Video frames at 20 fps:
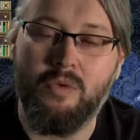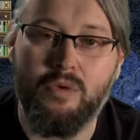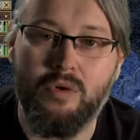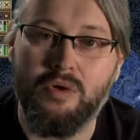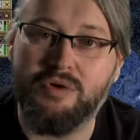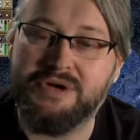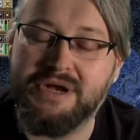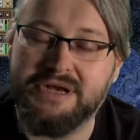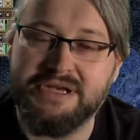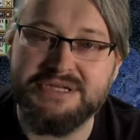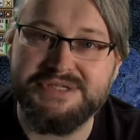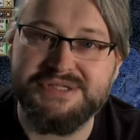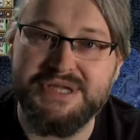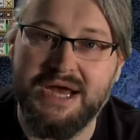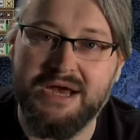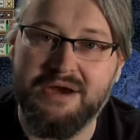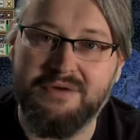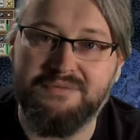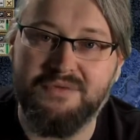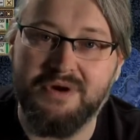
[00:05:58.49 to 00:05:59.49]
or their
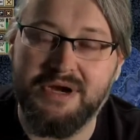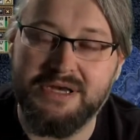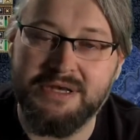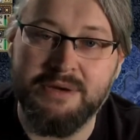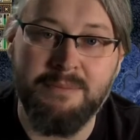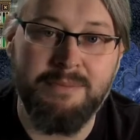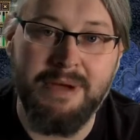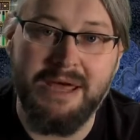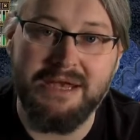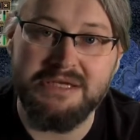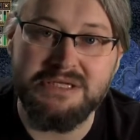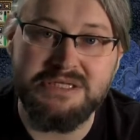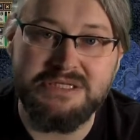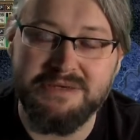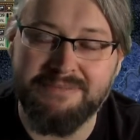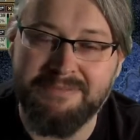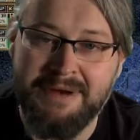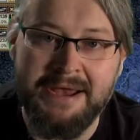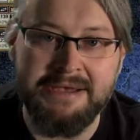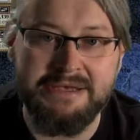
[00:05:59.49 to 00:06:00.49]
desire for independence
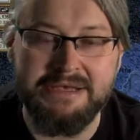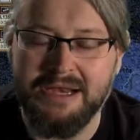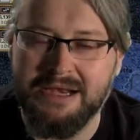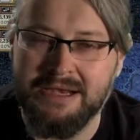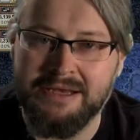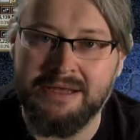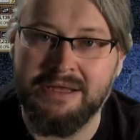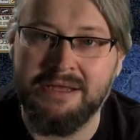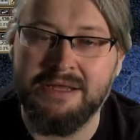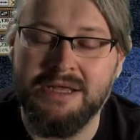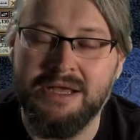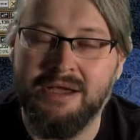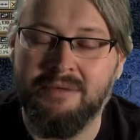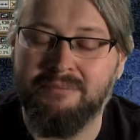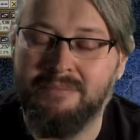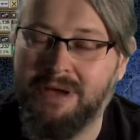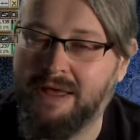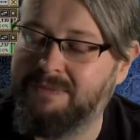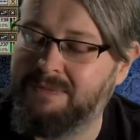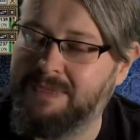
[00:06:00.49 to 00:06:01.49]
dramatically.
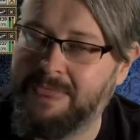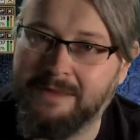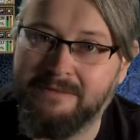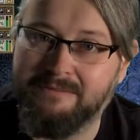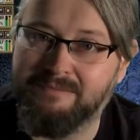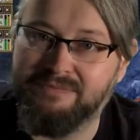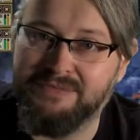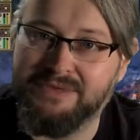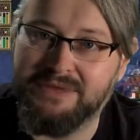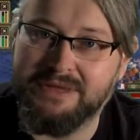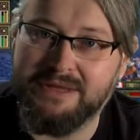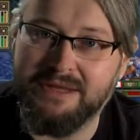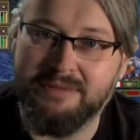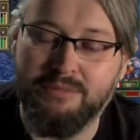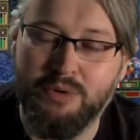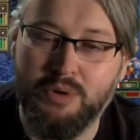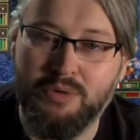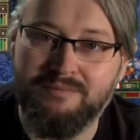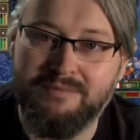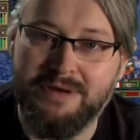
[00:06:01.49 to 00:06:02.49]
But the
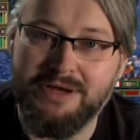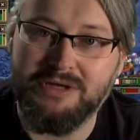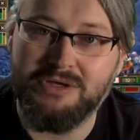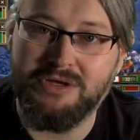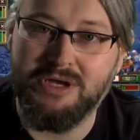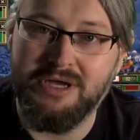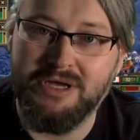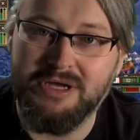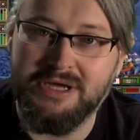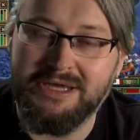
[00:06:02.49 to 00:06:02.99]
movement